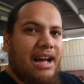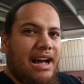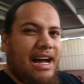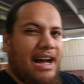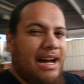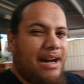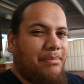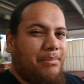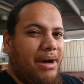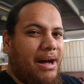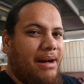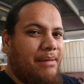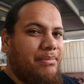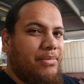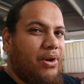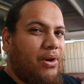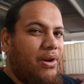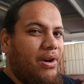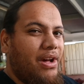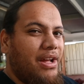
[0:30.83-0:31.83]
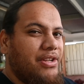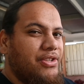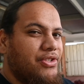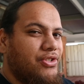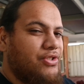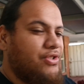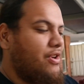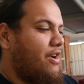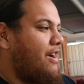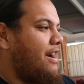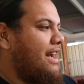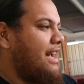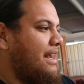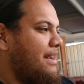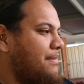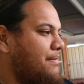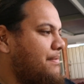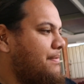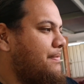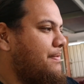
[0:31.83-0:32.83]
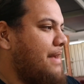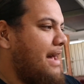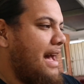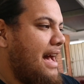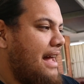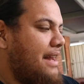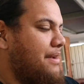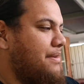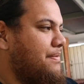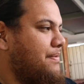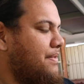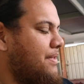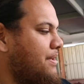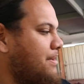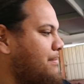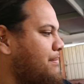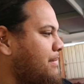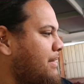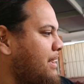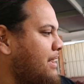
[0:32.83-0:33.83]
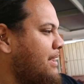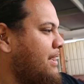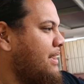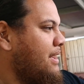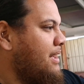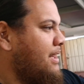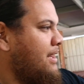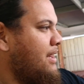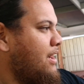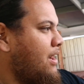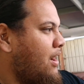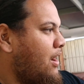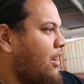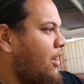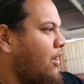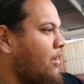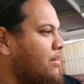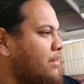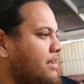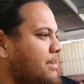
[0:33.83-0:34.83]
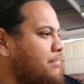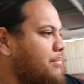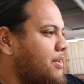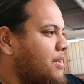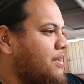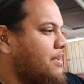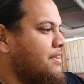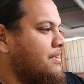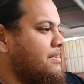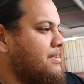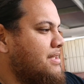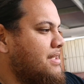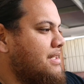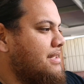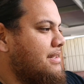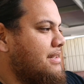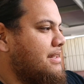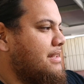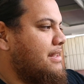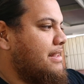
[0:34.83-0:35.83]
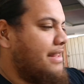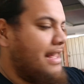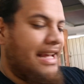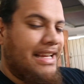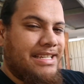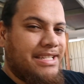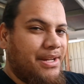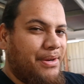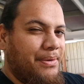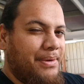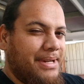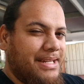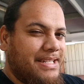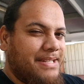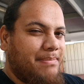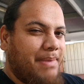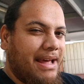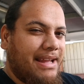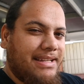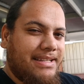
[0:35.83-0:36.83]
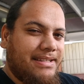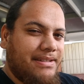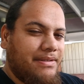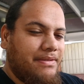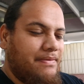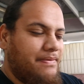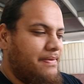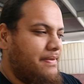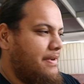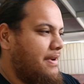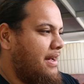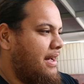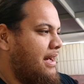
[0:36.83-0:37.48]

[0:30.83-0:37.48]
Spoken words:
I'm not a giant fan of them, only because they're so expensive.